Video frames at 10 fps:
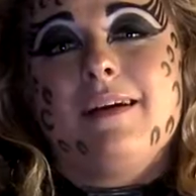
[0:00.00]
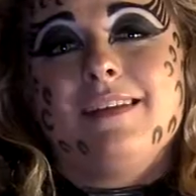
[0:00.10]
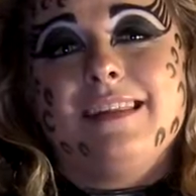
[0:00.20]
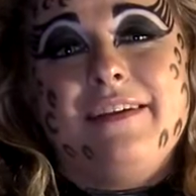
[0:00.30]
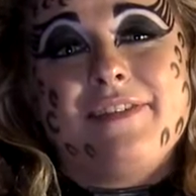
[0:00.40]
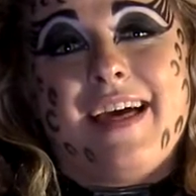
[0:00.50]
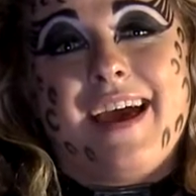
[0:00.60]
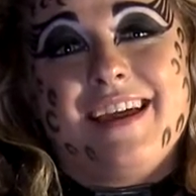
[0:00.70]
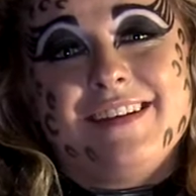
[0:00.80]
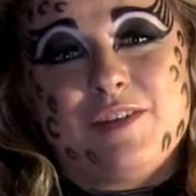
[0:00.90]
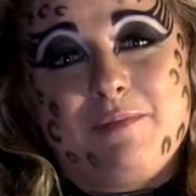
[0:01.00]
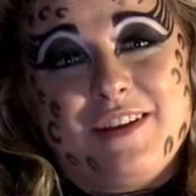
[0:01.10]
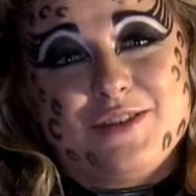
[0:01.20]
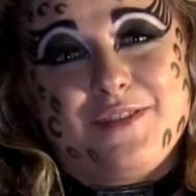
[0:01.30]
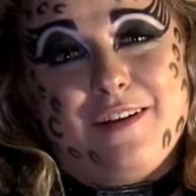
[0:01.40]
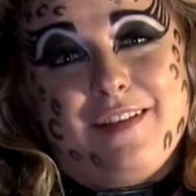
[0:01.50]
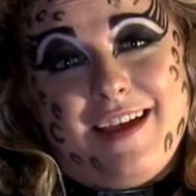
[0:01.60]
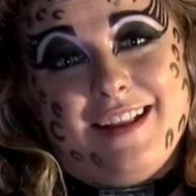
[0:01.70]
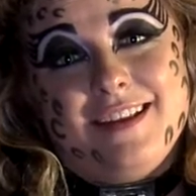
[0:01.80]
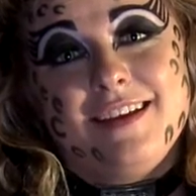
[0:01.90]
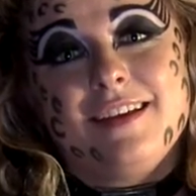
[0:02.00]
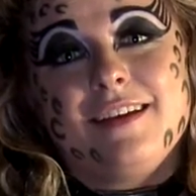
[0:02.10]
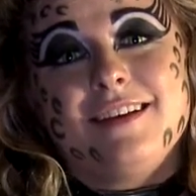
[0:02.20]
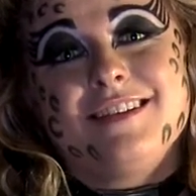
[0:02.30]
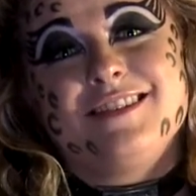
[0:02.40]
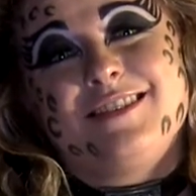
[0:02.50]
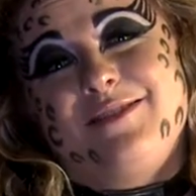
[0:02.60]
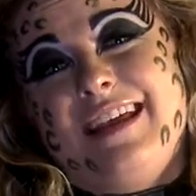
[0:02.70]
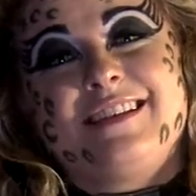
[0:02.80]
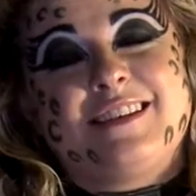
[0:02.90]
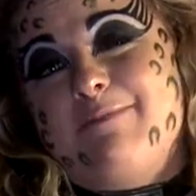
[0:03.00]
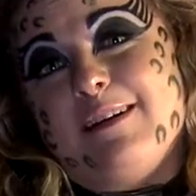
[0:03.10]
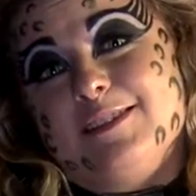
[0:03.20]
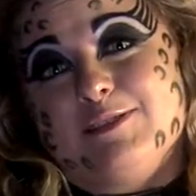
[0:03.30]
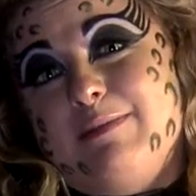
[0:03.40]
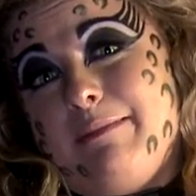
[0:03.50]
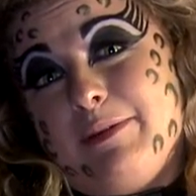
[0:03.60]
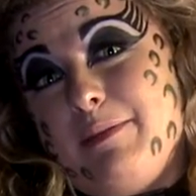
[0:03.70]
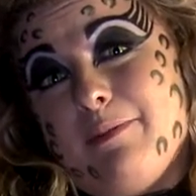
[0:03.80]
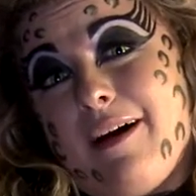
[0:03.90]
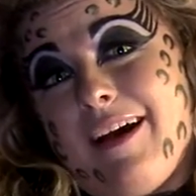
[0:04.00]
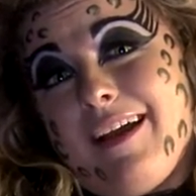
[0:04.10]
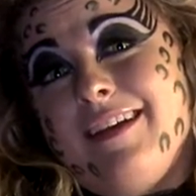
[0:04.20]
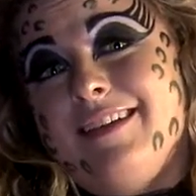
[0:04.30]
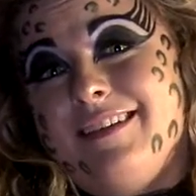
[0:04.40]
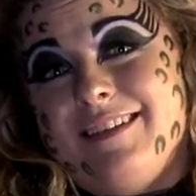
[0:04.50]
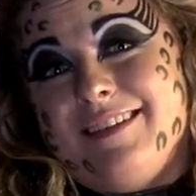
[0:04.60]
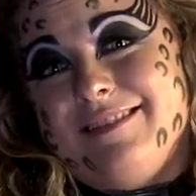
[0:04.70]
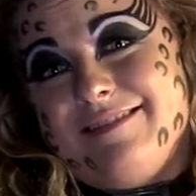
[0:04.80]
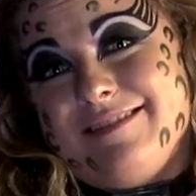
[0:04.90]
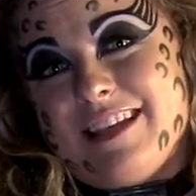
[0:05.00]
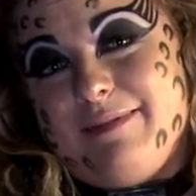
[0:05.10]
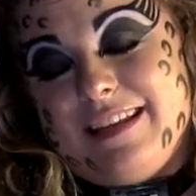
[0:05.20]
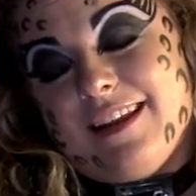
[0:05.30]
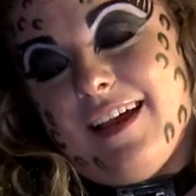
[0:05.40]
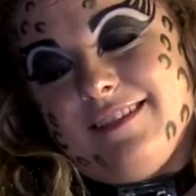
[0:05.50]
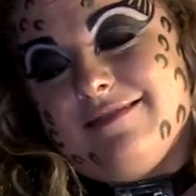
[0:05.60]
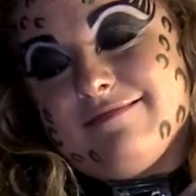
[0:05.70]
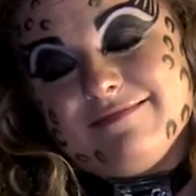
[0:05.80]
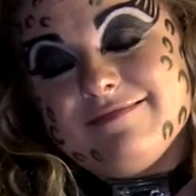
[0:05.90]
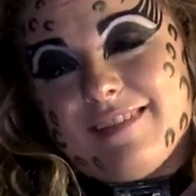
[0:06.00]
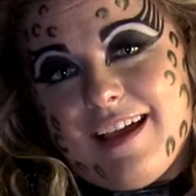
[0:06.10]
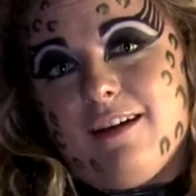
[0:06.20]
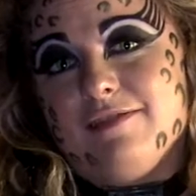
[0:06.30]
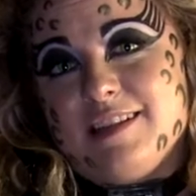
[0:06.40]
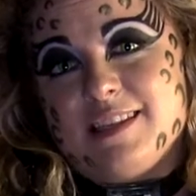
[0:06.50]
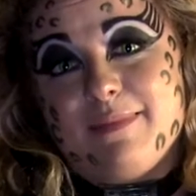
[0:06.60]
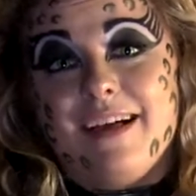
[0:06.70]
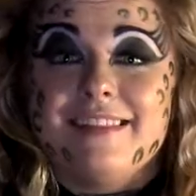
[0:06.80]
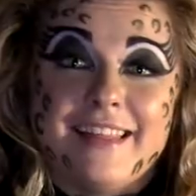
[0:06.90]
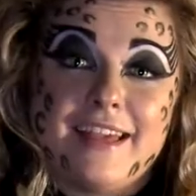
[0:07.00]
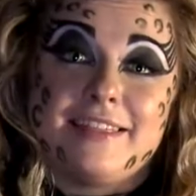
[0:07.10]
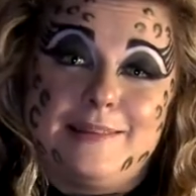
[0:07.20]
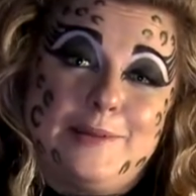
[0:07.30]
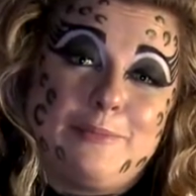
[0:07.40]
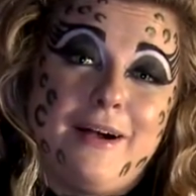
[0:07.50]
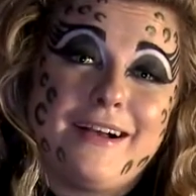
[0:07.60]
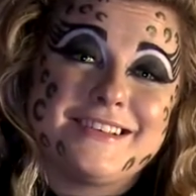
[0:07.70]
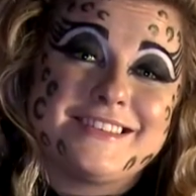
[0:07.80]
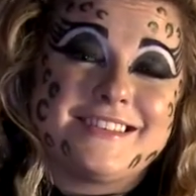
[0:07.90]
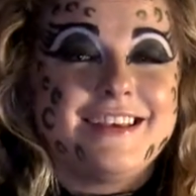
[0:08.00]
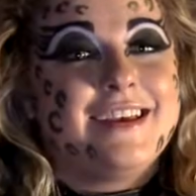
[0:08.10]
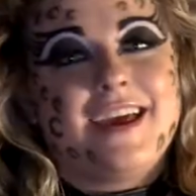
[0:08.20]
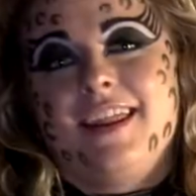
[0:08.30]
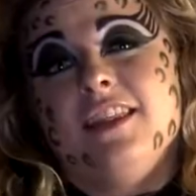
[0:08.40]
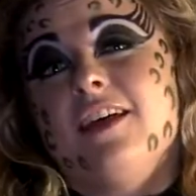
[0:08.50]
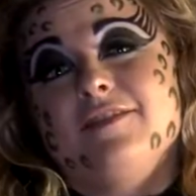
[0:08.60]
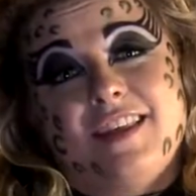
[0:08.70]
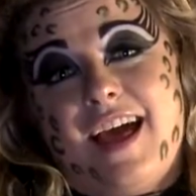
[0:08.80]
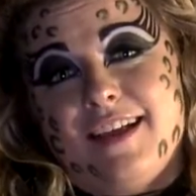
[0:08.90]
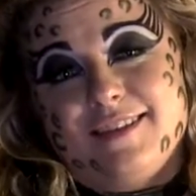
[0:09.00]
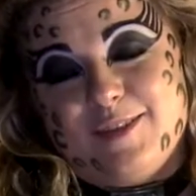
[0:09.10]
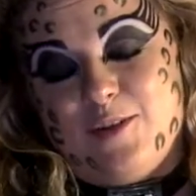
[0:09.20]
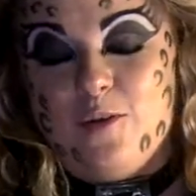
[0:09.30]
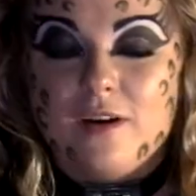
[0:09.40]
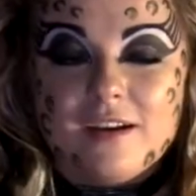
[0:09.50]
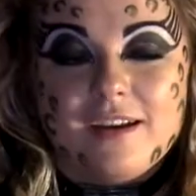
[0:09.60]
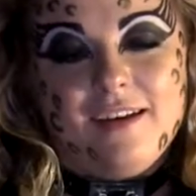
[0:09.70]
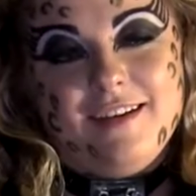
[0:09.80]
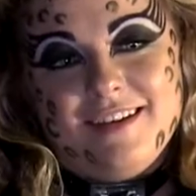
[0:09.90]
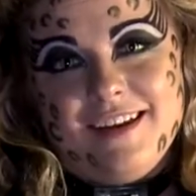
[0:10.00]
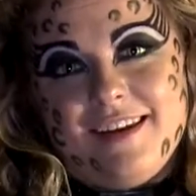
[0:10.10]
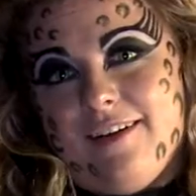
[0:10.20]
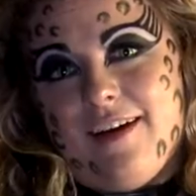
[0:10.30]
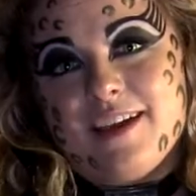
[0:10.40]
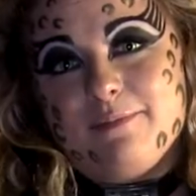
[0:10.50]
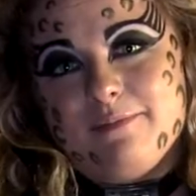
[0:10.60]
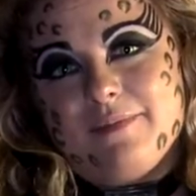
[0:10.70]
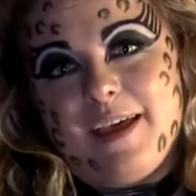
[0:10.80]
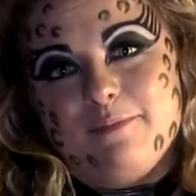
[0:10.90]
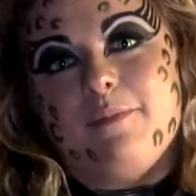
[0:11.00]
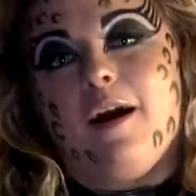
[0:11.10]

I'll leave that for Major Faultline, just so he has a smell to remember me by. I mean, I, I often smell like the litter box, and he loves that, so, you know, I can, I can